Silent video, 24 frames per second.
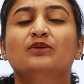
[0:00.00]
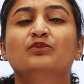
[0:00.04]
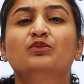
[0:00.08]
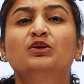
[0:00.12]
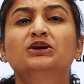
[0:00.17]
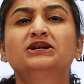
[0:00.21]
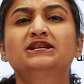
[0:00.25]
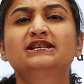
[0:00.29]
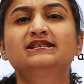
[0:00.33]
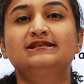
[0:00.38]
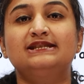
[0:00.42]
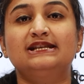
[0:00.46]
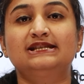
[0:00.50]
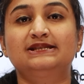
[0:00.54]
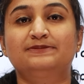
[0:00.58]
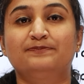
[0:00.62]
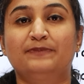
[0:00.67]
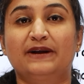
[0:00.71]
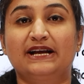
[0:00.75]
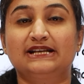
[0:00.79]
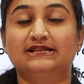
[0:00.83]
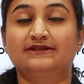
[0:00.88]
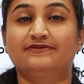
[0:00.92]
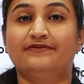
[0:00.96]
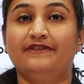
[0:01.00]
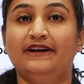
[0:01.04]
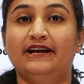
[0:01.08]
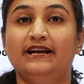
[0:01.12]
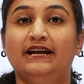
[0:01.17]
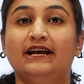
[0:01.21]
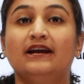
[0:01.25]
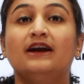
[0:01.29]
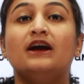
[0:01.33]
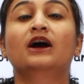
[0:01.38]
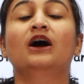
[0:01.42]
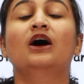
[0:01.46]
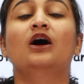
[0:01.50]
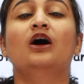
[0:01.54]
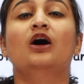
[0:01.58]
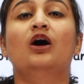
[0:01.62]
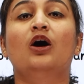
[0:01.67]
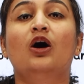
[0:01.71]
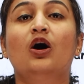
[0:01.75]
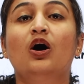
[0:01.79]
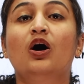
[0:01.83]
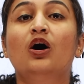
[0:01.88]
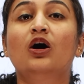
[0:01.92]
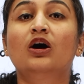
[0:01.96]
What is this breastfeeding?
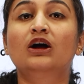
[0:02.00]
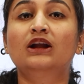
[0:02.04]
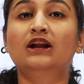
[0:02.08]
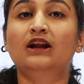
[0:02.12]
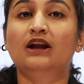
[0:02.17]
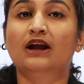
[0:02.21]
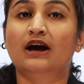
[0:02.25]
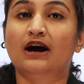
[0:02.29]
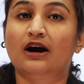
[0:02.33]
All